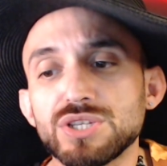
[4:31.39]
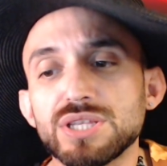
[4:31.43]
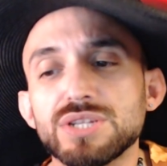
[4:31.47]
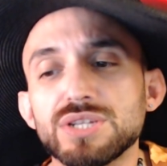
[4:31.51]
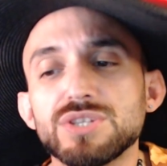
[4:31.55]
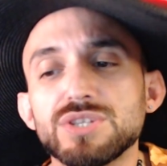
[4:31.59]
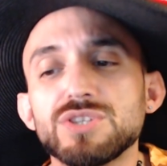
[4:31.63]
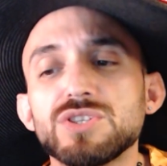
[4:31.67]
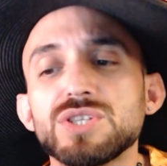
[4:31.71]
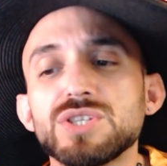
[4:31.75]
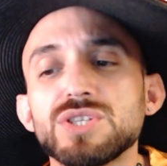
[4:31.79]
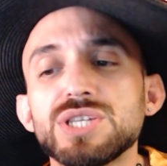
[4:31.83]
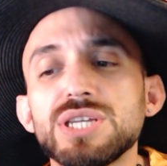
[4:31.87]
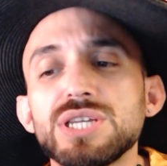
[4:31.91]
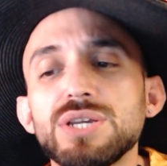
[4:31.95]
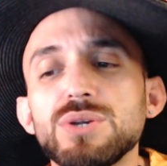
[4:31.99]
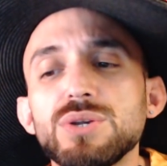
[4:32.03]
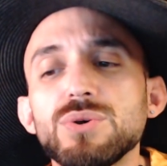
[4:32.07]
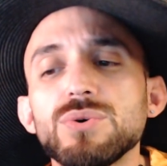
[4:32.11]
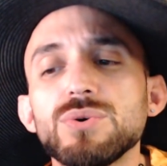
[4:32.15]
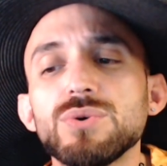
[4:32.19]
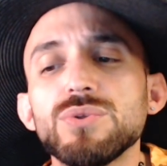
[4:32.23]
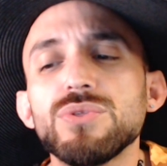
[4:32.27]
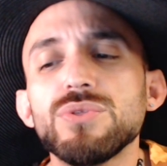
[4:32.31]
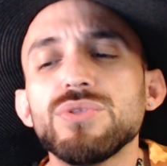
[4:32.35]
that a
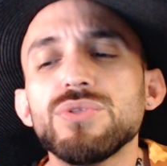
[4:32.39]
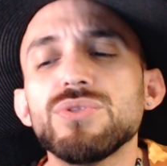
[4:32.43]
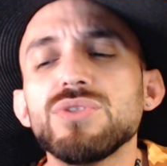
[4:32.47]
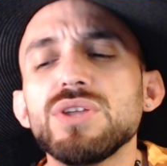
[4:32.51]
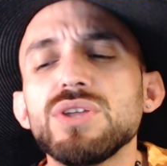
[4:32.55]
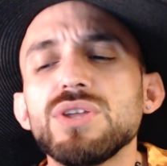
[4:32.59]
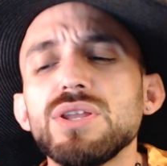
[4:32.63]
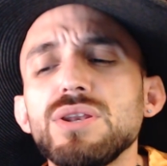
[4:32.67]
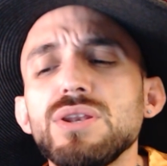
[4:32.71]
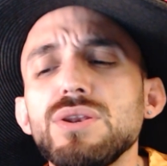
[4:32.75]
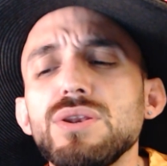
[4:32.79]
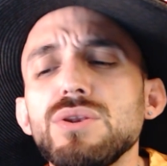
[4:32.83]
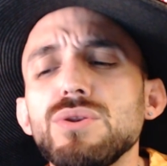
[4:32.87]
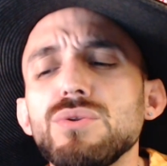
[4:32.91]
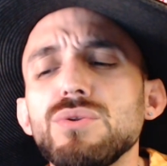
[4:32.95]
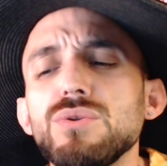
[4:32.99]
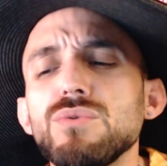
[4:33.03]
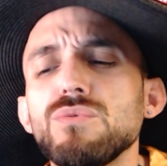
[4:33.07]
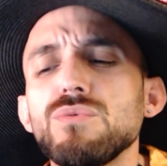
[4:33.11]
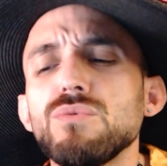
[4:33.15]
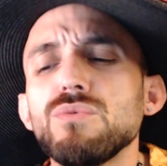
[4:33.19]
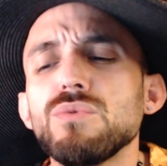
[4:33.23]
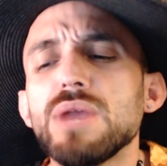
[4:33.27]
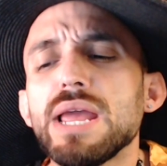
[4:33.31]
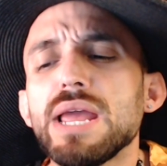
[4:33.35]
single
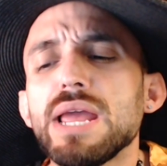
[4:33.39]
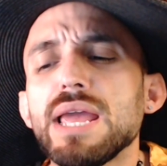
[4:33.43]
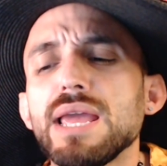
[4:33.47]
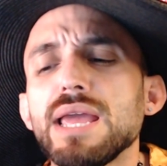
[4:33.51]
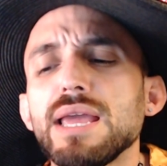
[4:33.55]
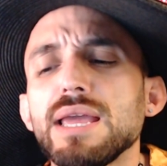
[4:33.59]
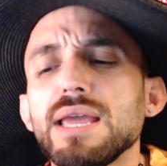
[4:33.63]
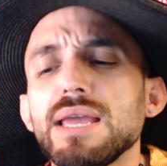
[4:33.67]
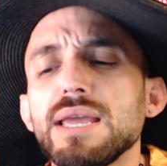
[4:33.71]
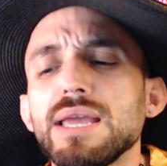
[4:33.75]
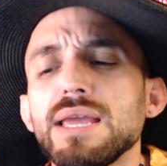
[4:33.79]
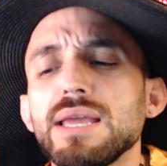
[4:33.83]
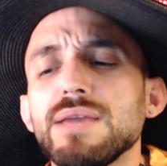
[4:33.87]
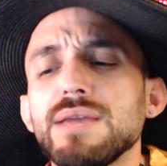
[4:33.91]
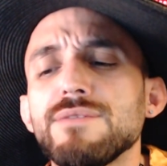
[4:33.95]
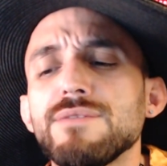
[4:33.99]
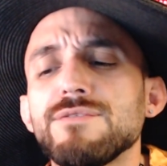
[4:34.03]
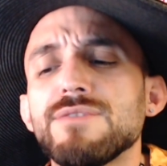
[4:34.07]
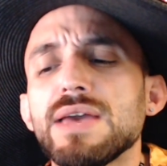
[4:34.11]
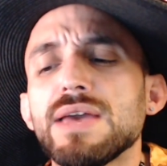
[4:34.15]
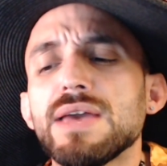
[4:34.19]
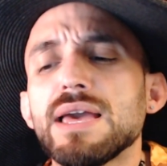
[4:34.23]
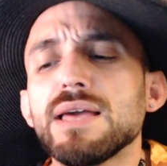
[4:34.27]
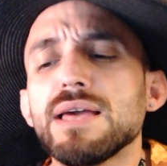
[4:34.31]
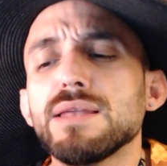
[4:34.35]
thin ray
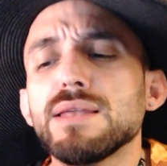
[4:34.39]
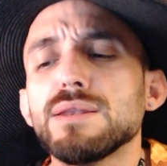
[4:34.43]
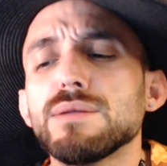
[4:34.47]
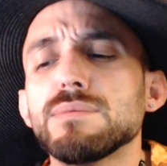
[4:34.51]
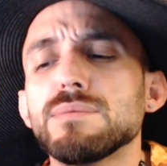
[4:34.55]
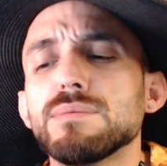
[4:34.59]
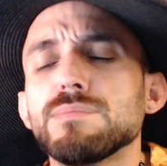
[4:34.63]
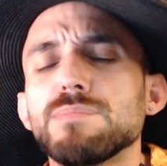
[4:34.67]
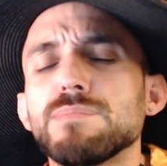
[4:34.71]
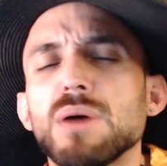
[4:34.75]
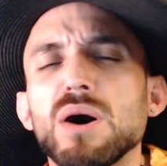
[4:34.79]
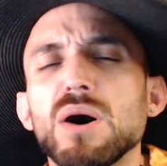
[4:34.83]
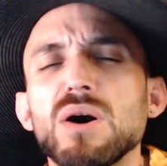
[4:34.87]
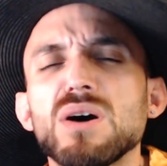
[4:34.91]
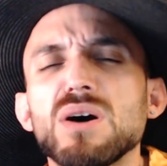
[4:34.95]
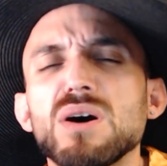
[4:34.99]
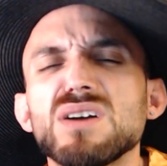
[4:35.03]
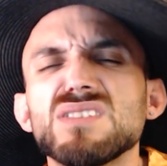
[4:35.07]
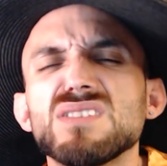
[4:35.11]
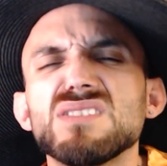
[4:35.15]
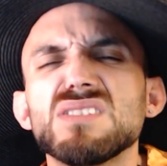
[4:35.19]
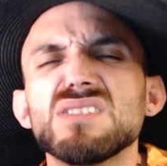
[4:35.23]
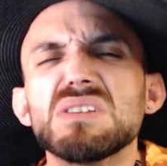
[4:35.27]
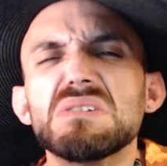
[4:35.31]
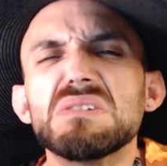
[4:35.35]
fell
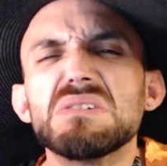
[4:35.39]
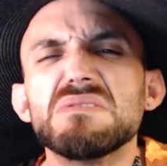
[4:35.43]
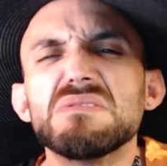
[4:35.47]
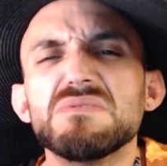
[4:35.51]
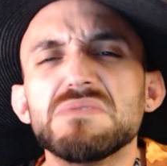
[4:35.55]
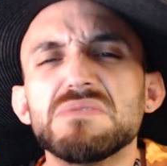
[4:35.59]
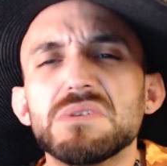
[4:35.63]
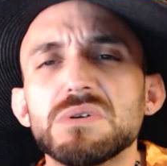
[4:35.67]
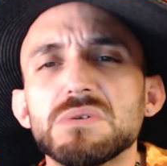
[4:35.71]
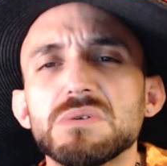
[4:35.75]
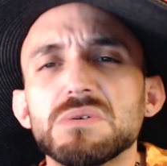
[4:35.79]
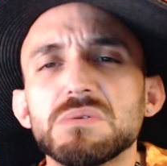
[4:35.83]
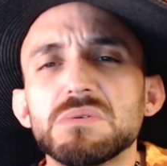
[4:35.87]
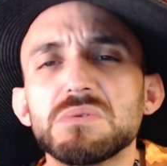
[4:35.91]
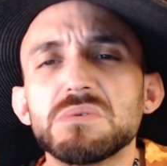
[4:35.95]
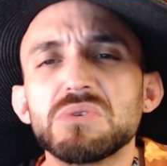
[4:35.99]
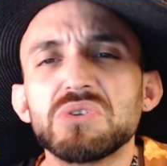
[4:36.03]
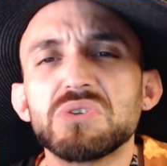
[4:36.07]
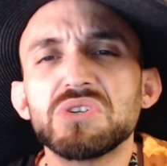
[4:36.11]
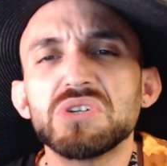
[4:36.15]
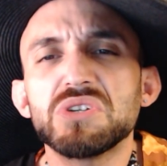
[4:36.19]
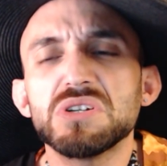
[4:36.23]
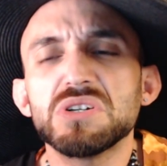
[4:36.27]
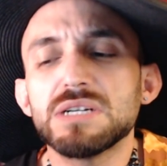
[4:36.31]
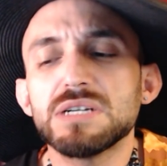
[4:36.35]
upon the
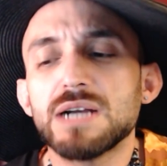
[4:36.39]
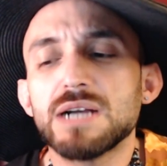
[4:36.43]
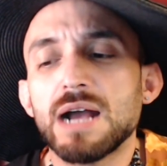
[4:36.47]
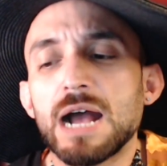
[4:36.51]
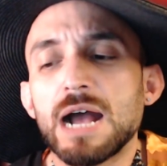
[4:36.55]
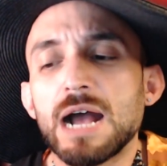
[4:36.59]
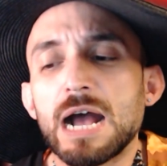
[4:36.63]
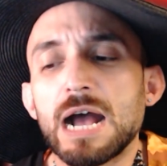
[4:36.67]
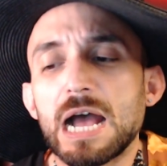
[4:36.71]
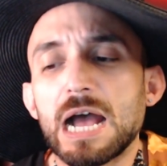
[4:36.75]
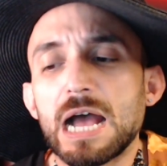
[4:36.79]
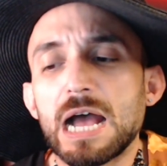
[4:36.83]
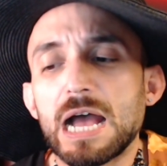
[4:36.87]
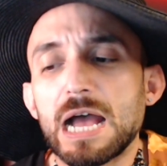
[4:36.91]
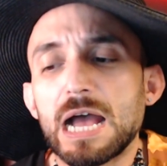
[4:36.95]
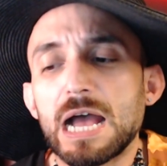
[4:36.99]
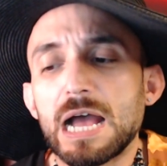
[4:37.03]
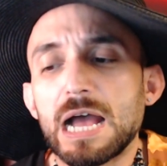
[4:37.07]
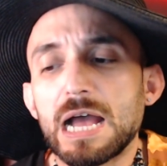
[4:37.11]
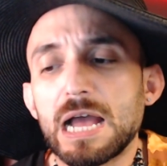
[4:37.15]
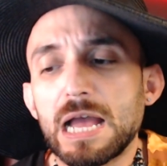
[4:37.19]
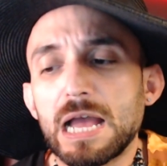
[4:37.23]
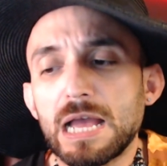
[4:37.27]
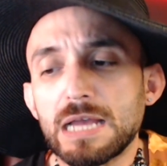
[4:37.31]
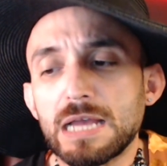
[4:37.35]
vulture
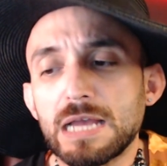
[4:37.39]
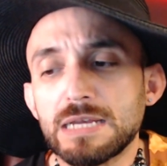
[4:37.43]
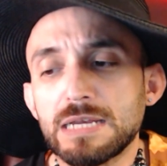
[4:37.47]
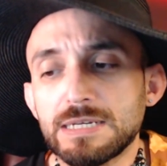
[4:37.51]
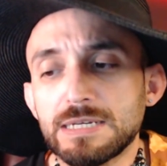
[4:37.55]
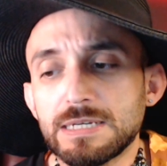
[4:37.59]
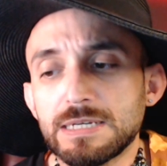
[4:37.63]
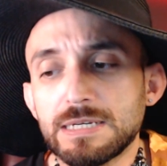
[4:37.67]
eye.